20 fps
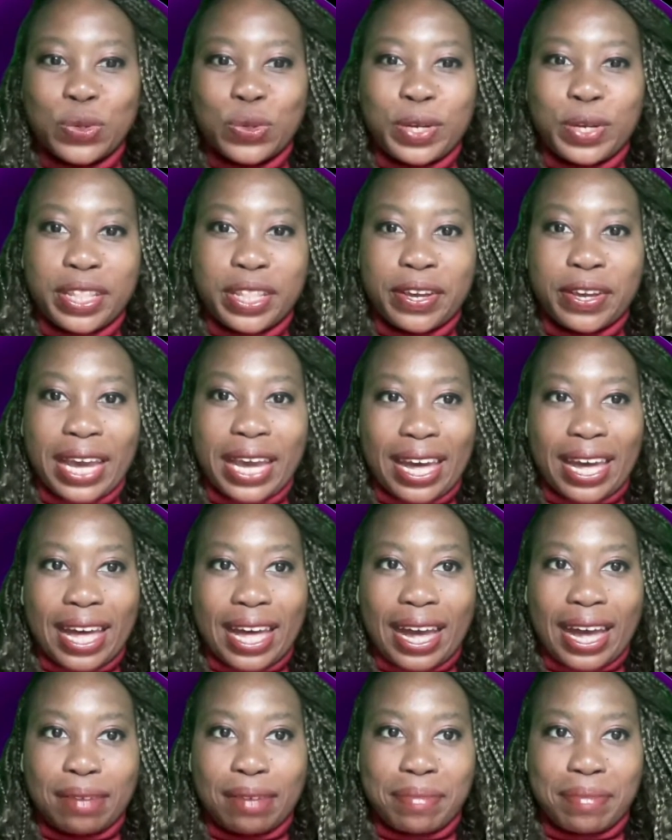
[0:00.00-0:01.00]
to another
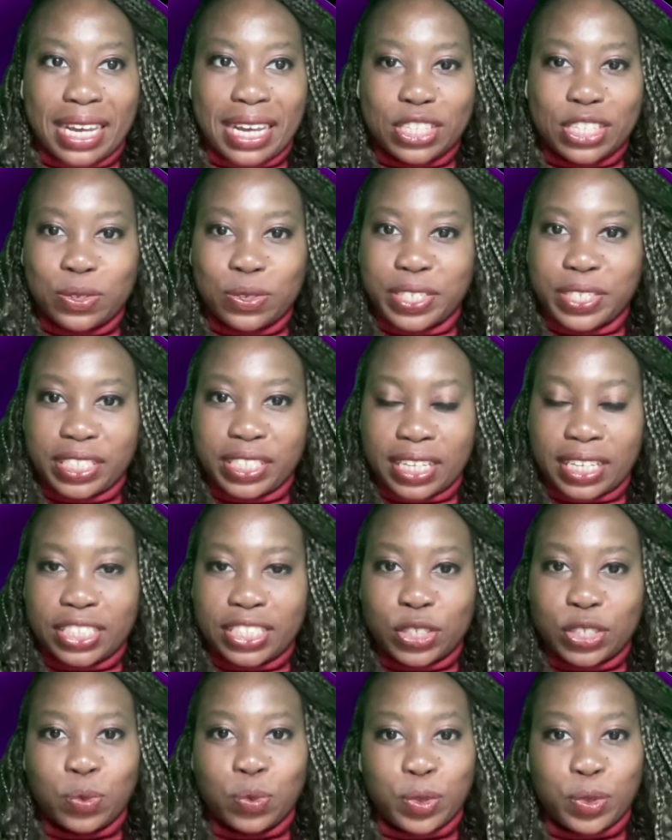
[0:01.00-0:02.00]
AI Mastery
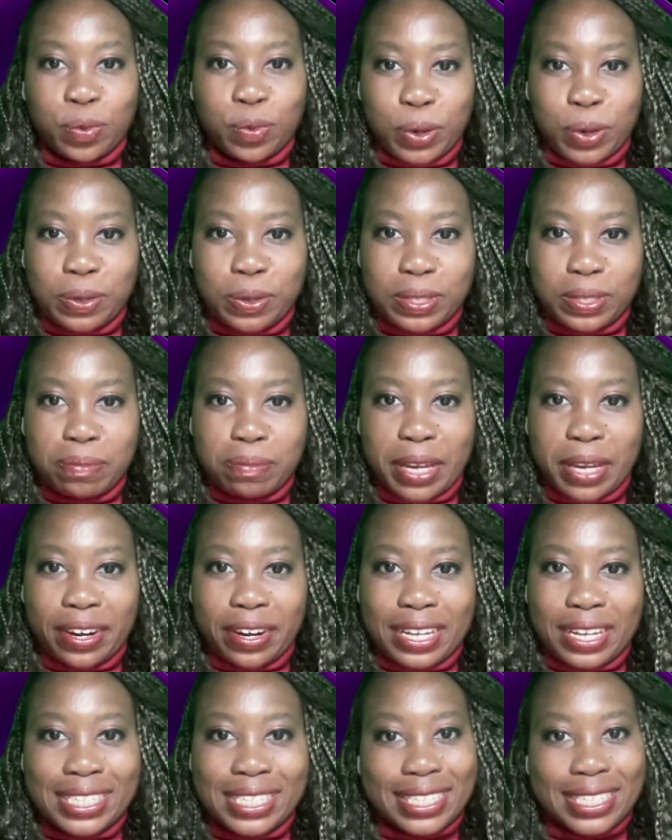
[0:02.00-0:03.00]
session with
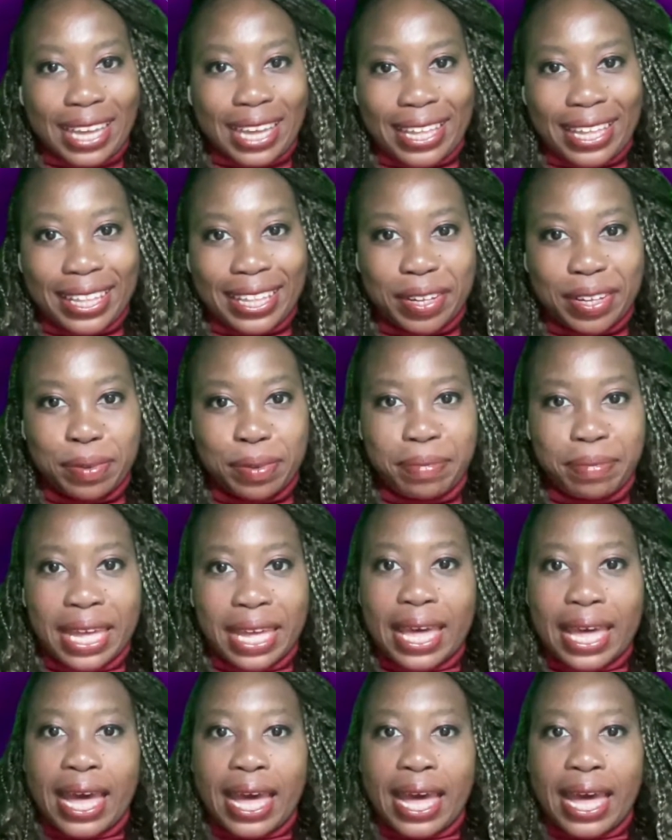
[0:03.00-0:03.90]
Rosemary Salem.